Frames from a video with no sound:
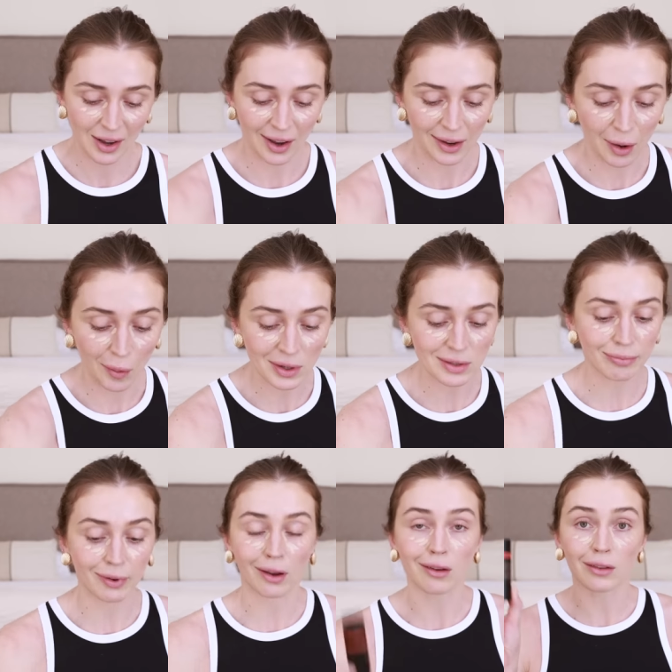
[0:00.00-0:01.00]
I always
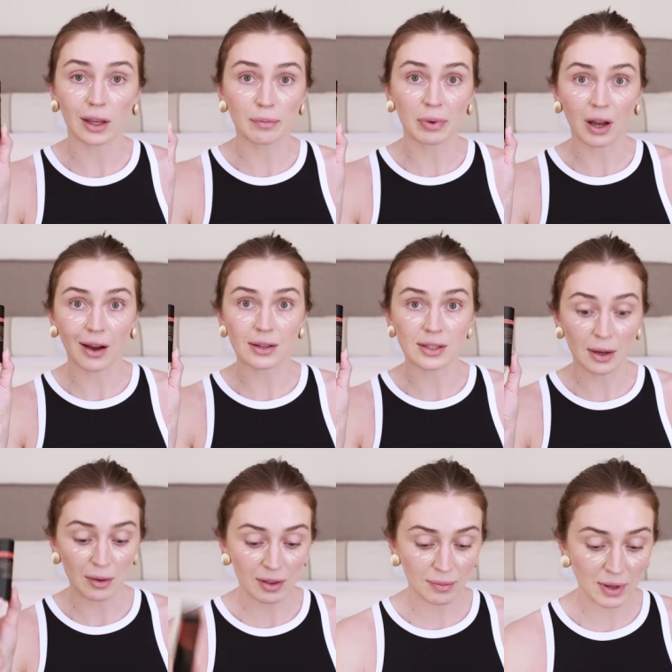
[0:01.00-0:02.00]
bring like
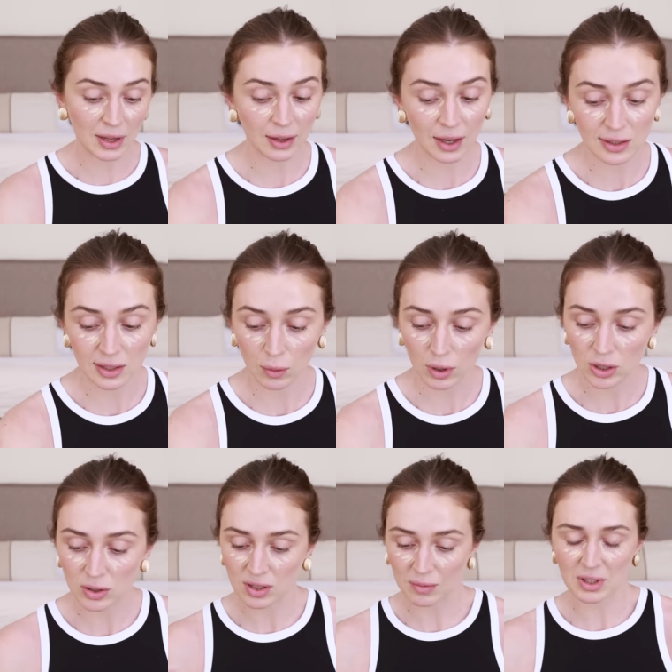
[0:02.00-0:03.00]
Picante with me in case I want to
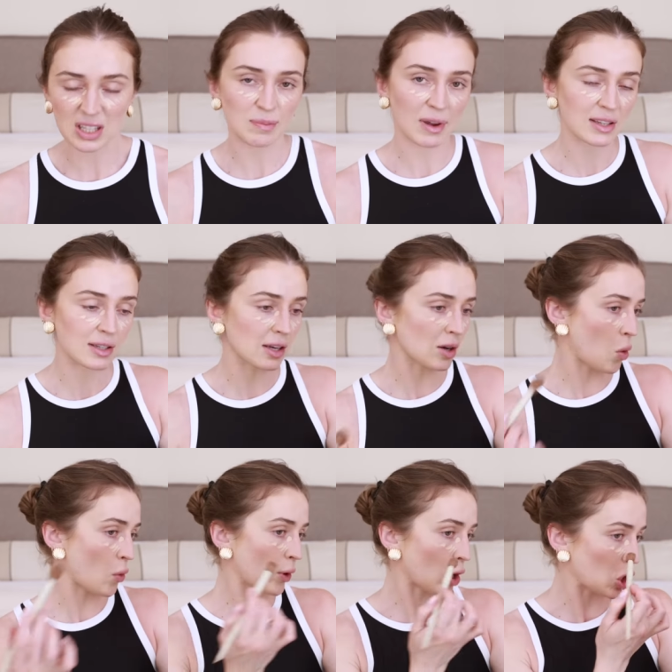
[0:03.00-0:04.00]
do something spicy and
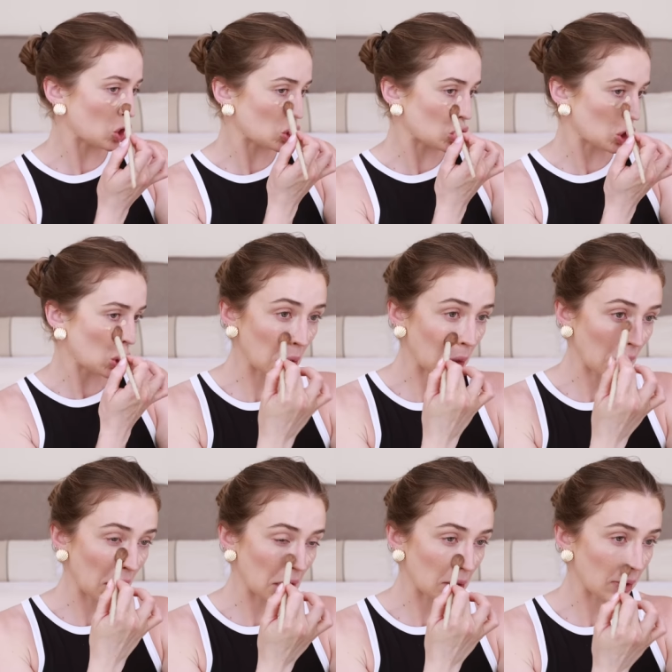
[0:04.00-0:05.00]
orange. You know, it
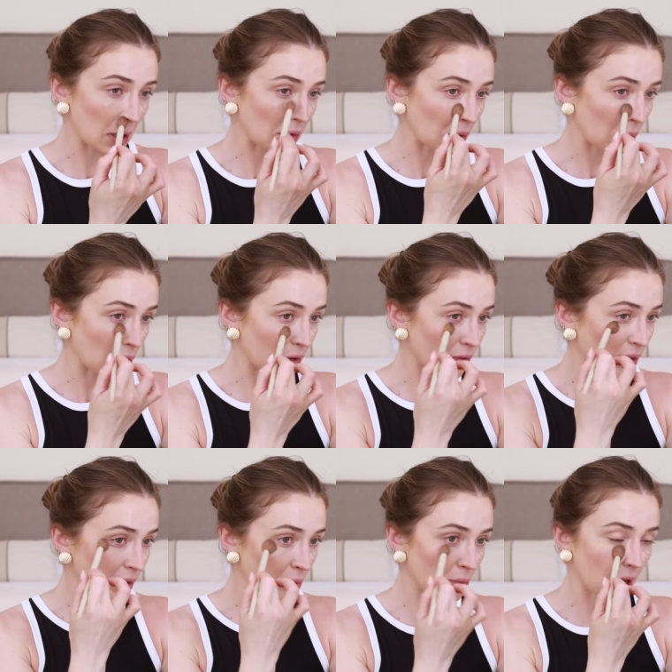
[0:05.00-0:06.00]
kind of depends on what you're
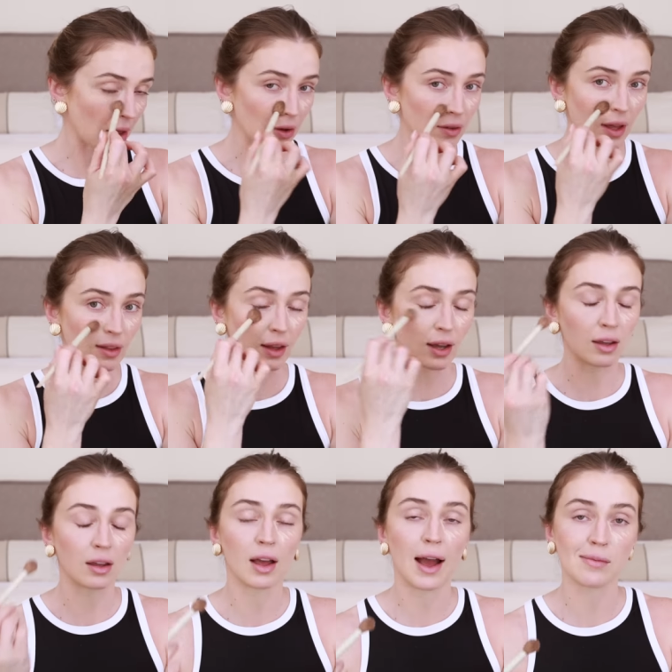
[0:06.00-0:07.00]
feeling. But other than like
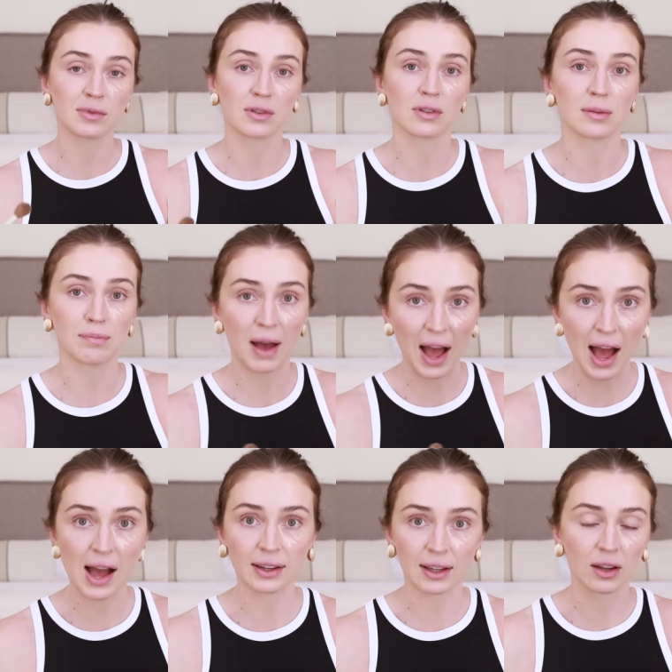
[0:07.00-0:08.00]
absolutely
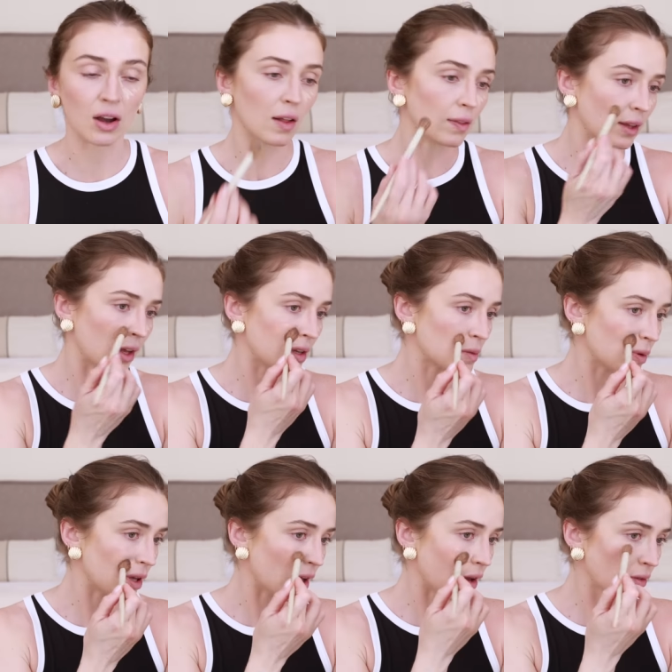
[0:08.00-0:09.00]
packing on the
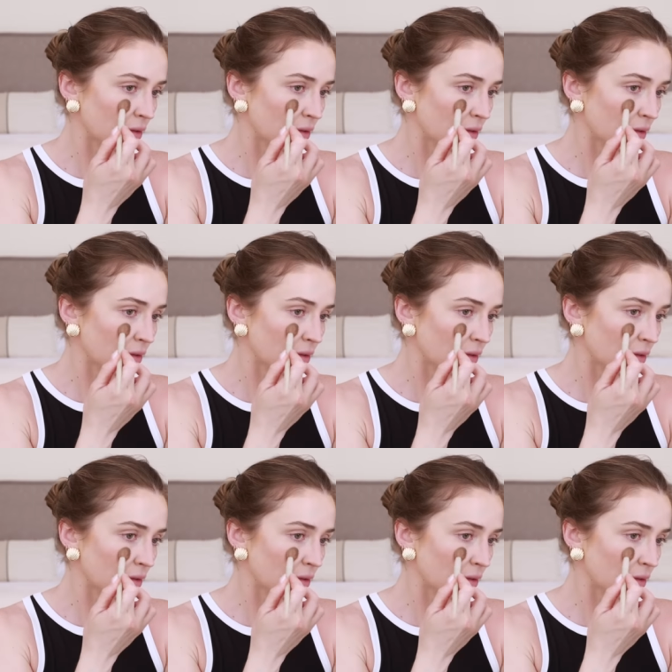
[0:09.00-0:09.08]
SPF,